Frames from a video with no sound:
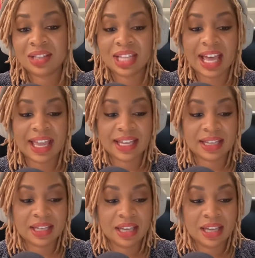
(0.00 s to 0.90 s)

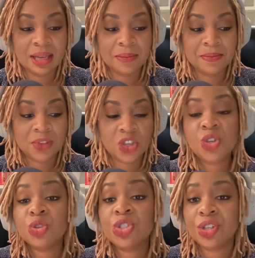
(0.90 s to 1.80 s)
like
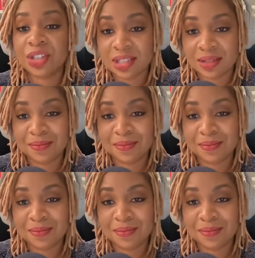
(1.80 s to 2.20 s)
you should.